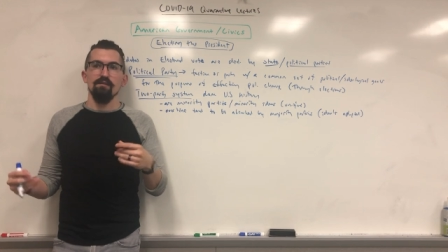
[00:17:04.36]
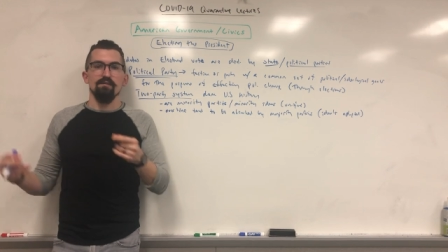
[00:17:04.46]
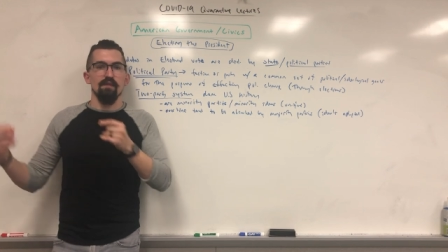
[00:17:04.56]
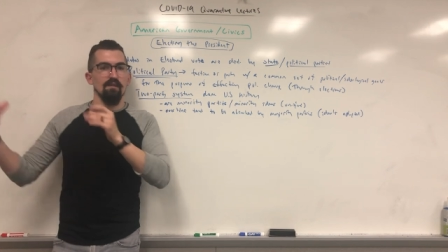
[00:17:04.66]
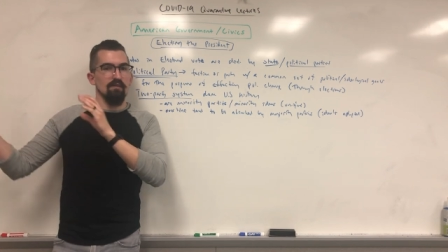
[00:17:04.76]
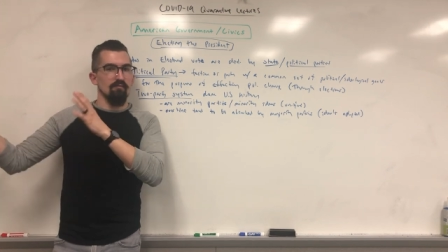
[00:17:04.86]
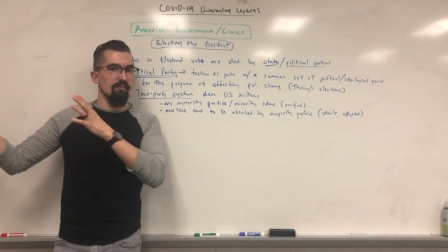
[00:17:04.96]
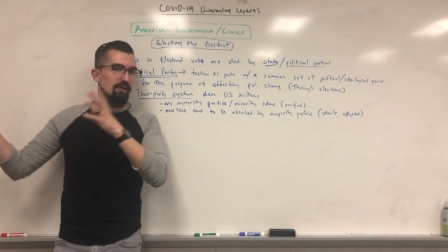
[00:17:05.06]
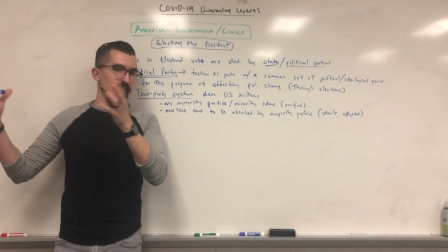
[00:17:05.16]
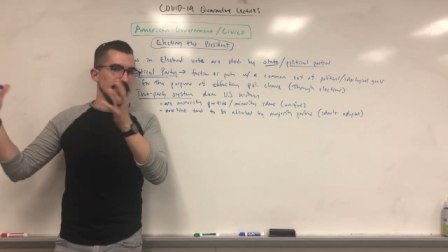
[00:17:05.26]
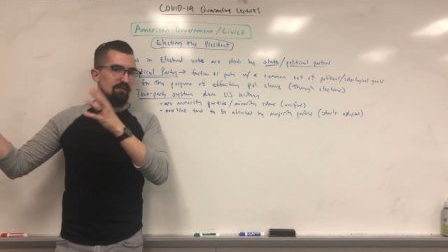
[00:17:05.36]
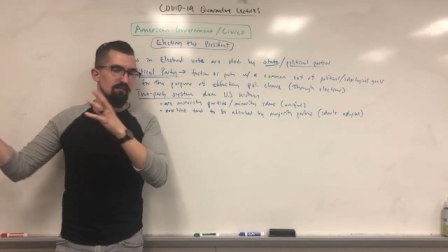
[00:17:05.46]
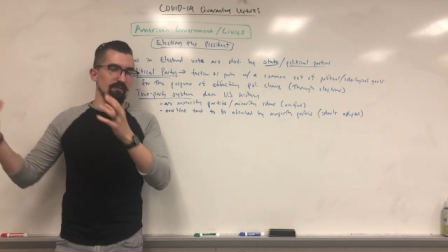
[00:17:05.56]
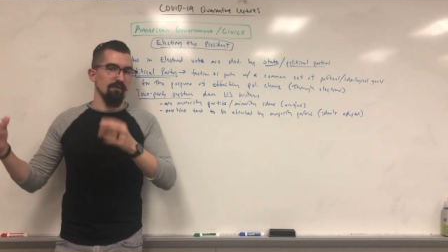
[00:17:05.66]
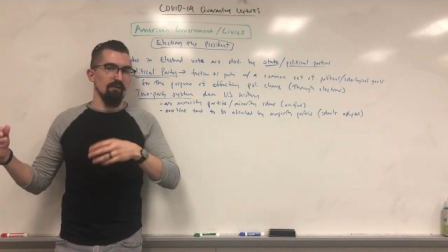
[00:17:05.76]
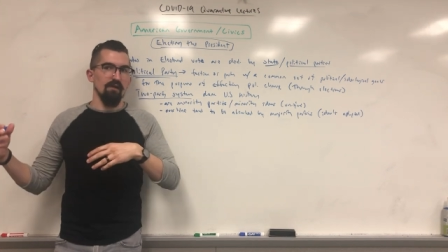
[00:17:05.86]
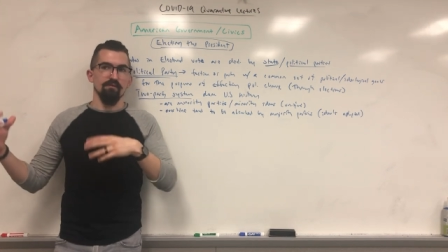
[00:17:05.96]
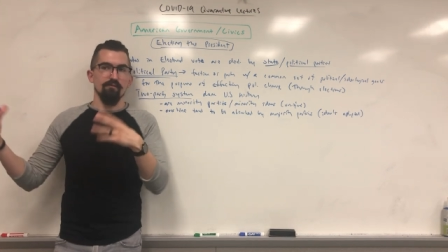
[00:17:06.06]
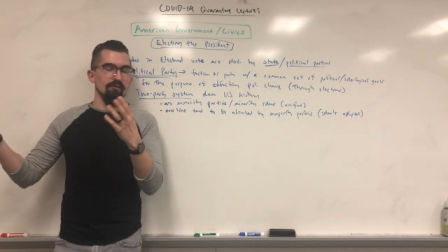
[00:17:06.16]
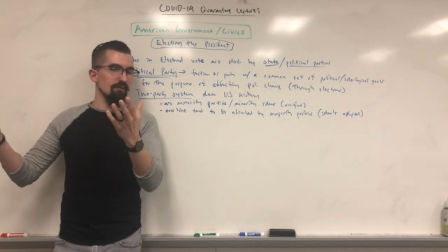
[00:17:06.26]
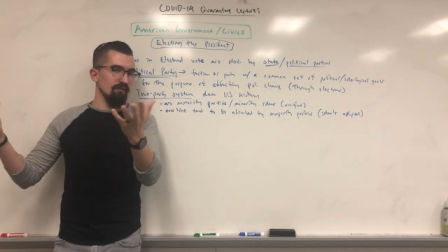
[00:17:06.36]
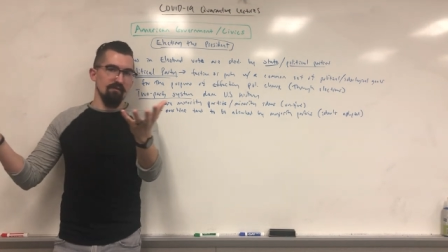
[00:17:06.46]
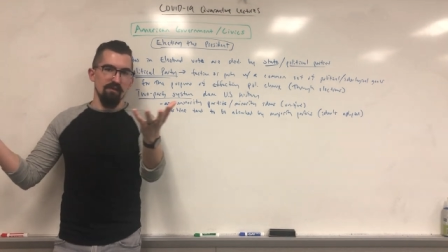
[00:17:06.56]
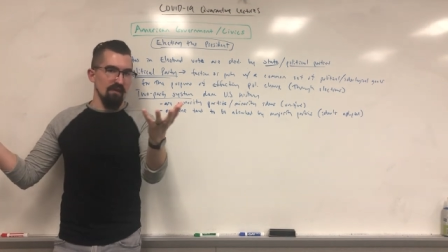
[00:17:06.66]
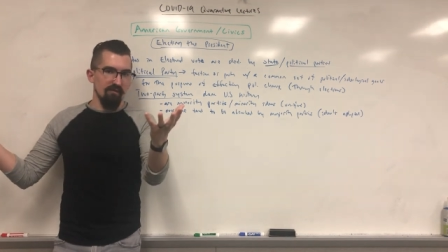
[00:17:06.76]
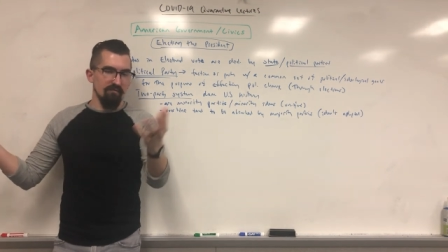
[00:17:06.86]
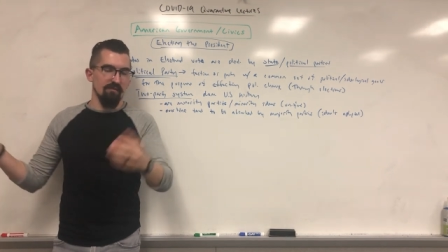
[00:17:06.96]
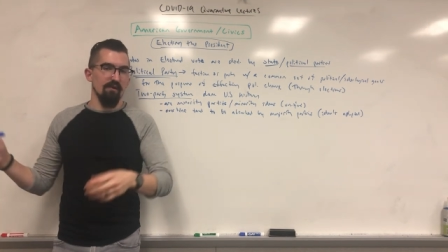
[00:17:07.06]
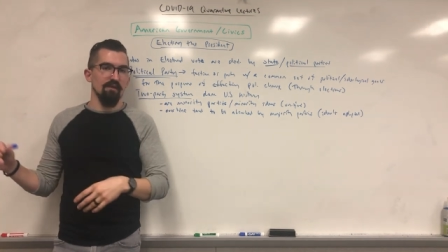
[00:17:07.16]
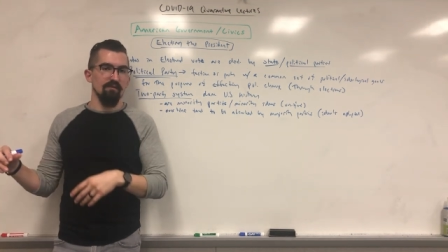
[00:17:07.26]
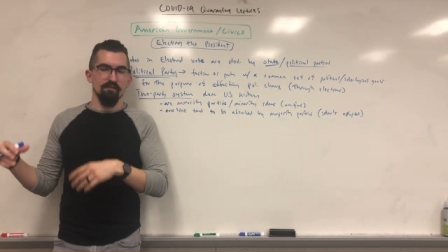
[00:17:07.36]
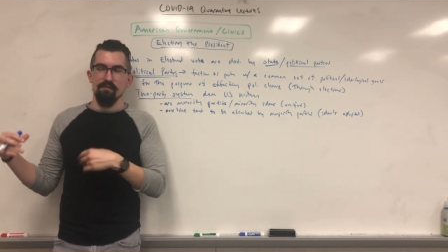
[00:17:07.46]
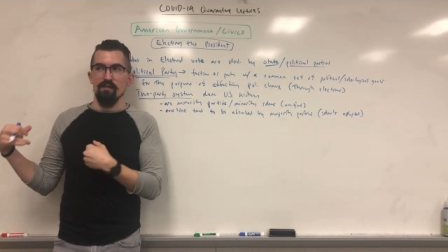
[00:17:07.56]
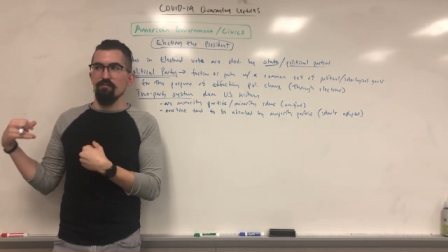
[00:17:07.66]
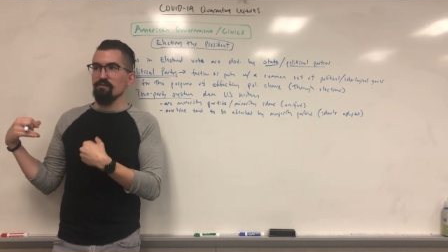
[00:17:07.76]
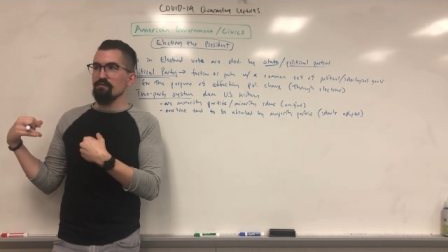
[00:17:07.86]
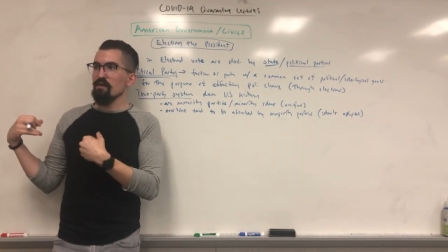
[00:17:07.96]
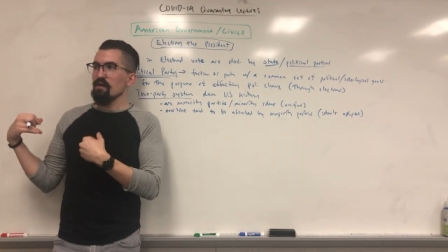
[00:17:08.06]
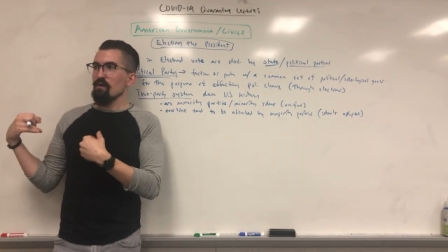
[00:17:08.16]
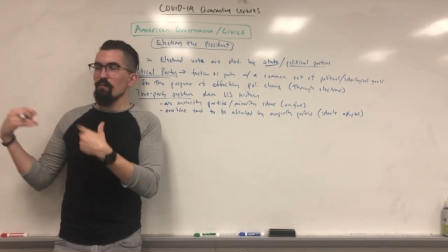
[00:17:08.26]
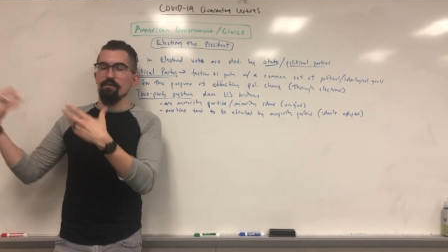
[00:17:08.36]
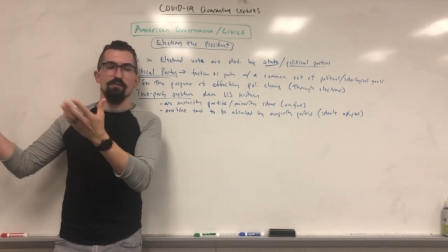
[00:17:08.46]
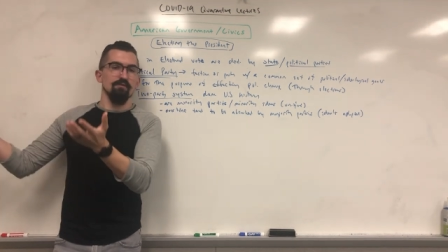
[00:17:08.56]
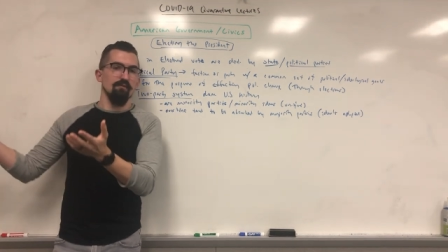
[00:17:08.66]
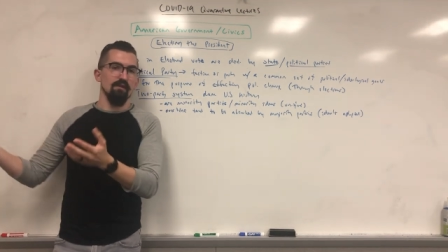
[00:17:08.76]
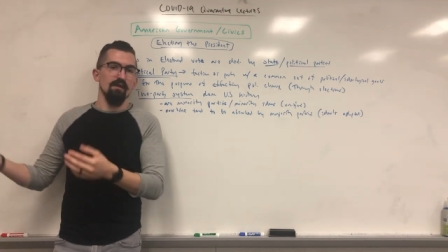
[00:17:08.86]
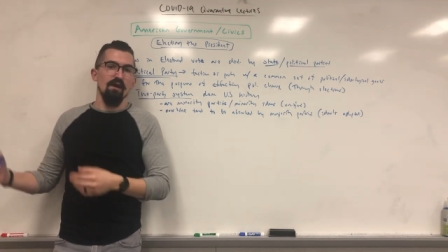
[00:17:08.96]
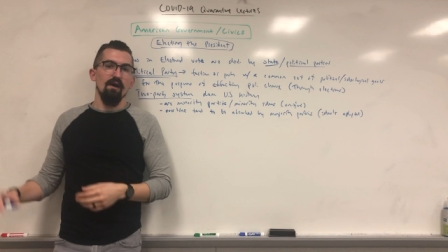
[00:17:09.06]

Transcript: seeing that the Republicans or Democrats agree with enough of their ideals, they end up just registering